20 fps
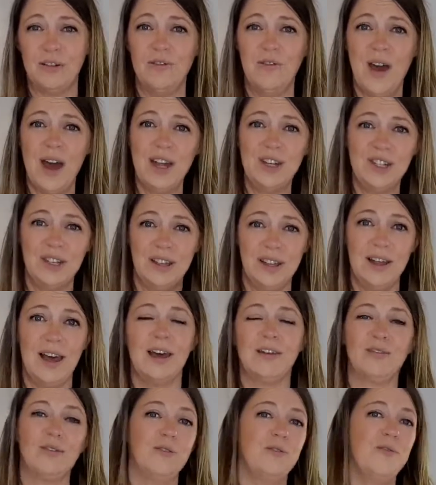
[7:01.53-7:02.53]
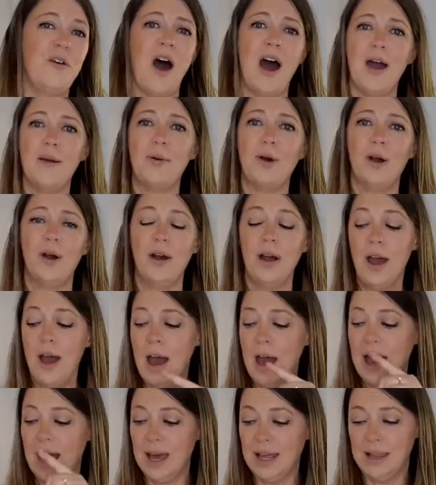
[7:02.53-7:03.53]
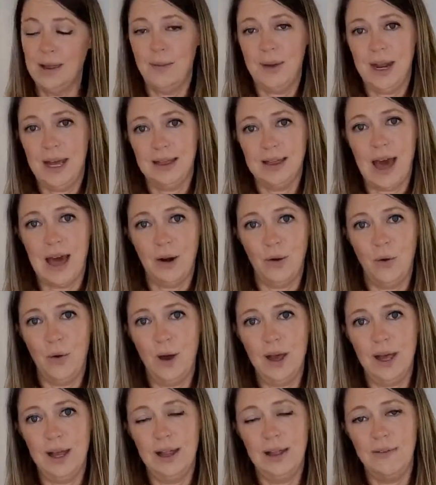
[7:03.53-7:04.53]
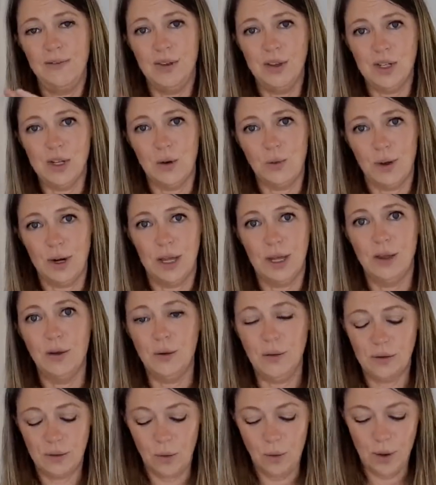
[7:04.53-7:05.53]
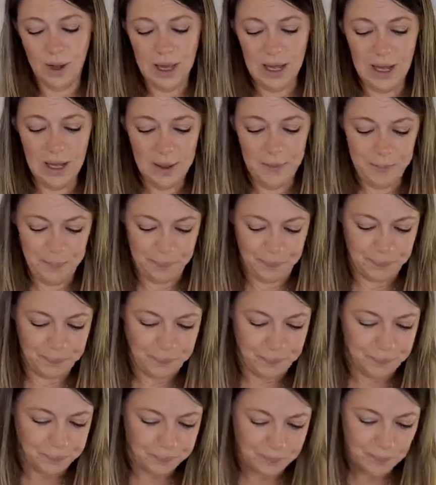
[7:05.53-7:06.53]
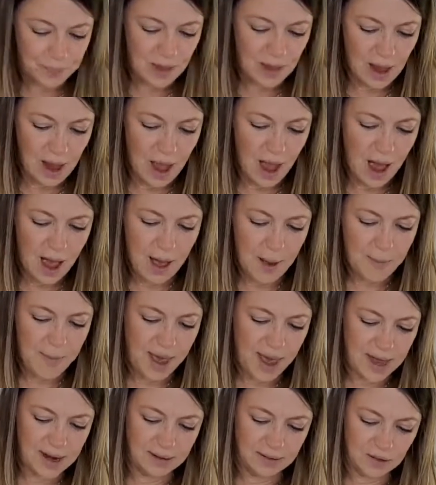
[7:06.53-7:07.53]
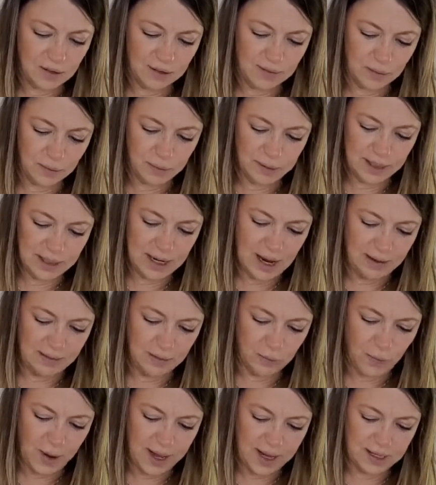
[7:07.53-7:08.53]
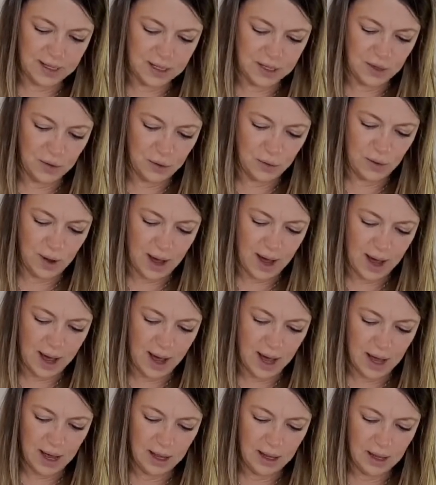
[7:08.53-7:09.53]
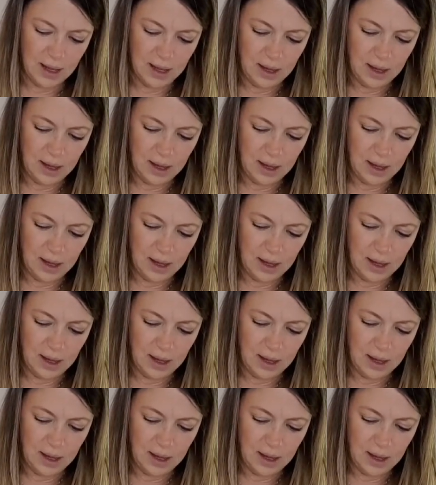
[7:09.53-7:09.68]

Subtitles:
veg, a little extra fiber, eliminate that oil if you don't want to use oil. And it's just a really nice way to